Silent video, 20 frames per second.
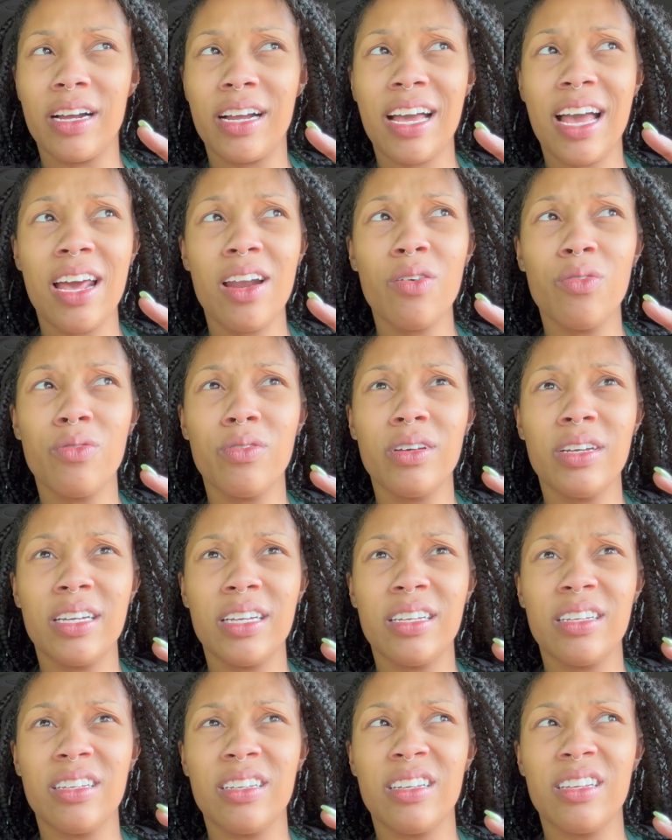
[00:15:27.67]
I kind of
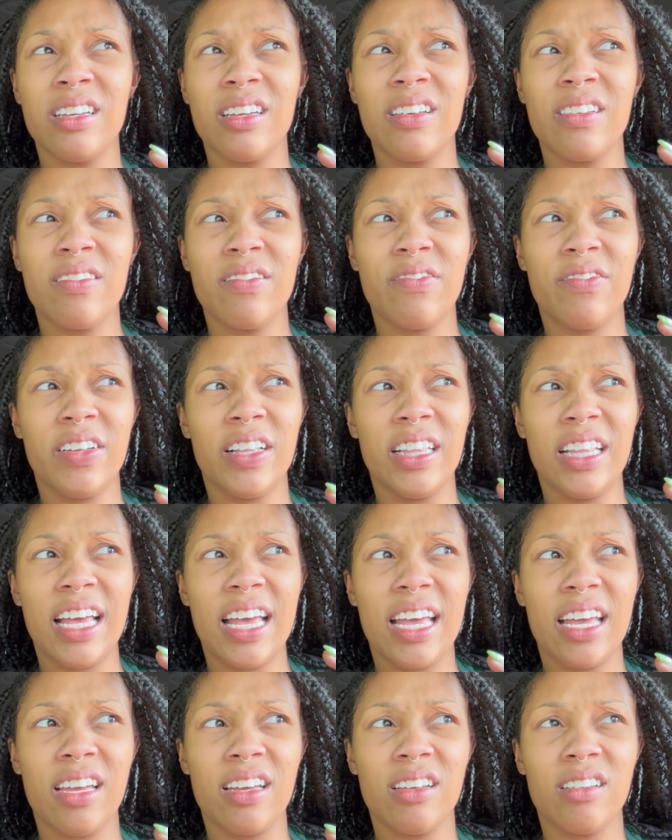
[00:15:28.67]
want
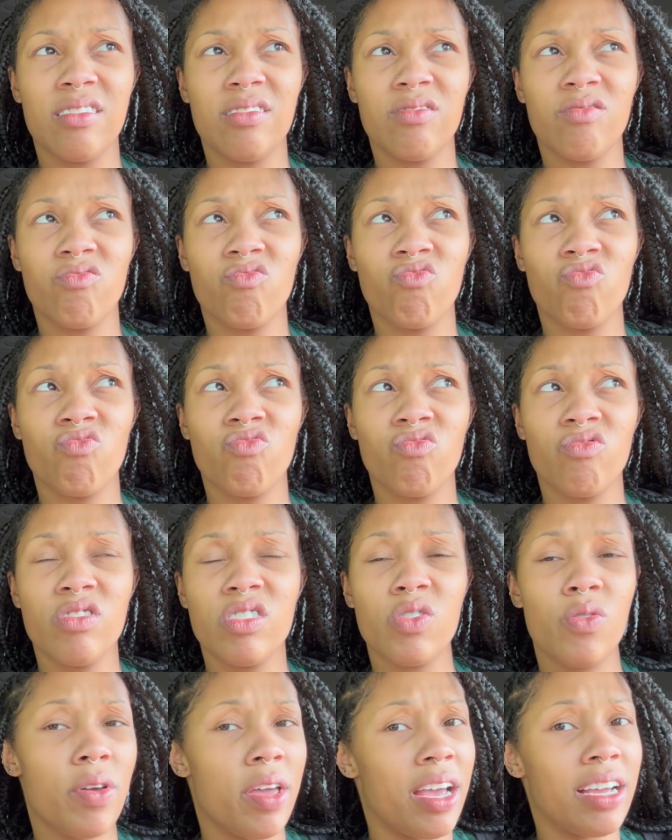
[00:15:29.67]
filet.
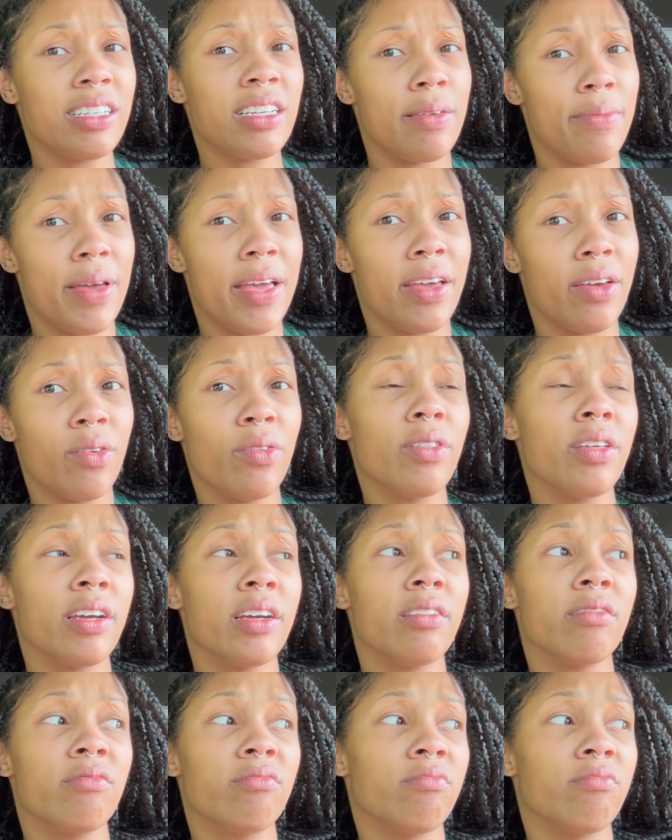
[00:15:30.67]
So we actually might go there.